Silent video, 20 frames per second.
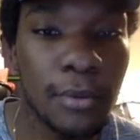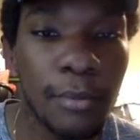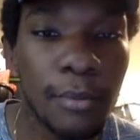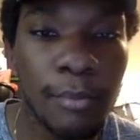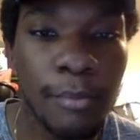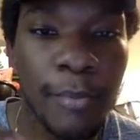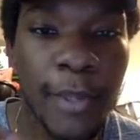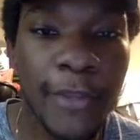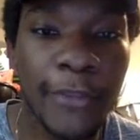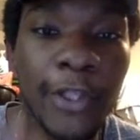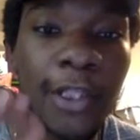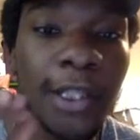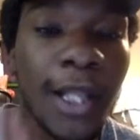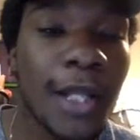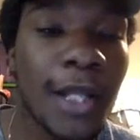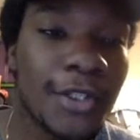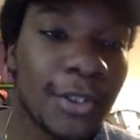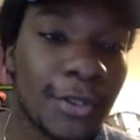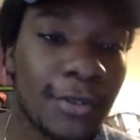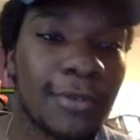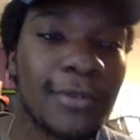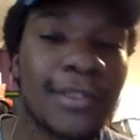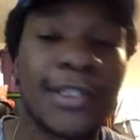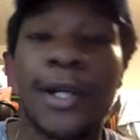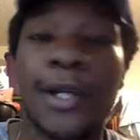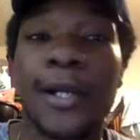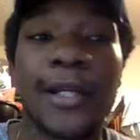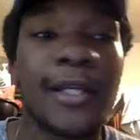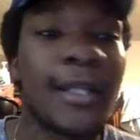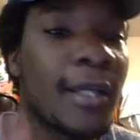mythological
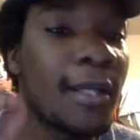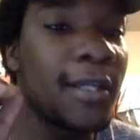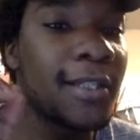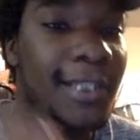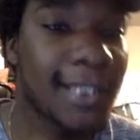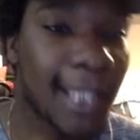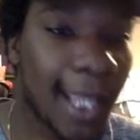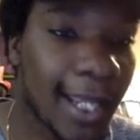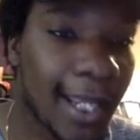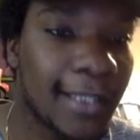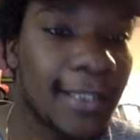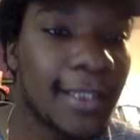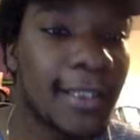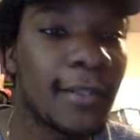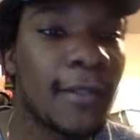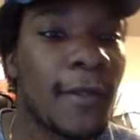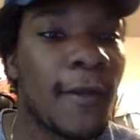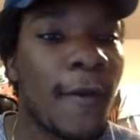sorry styling